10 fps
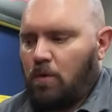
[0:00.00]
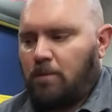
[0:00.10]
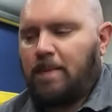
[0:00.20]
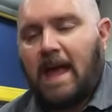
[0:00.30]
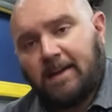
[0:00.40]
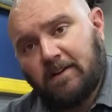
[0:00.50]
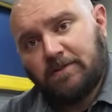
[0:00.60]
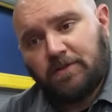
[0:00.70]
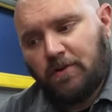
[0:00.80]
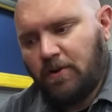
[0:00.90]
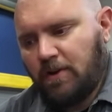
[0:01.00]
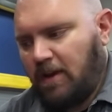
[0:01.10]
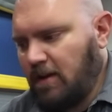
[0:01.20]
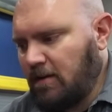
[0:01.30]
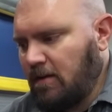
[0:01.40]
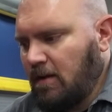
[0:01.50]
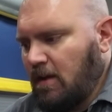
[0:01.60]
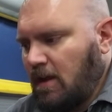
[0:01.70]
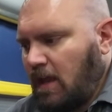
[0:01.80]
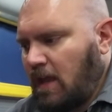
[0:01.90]
we're back under the hood here,
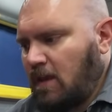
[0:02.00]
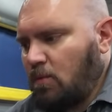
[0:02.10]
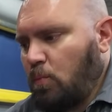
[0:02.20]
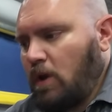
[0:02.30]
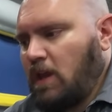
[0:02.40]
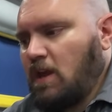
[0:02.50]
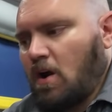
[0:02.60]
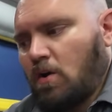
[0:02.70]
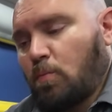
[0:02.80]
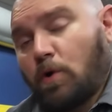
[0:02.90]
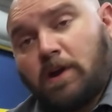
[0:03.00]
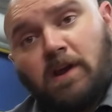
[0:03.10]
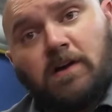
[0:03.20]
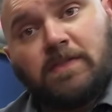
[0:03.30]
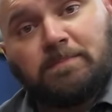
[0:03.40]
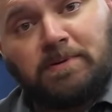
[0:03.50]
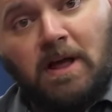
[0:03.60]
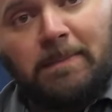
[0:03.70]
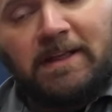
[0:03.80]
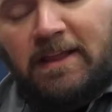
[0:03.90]
and we are working on the plumbing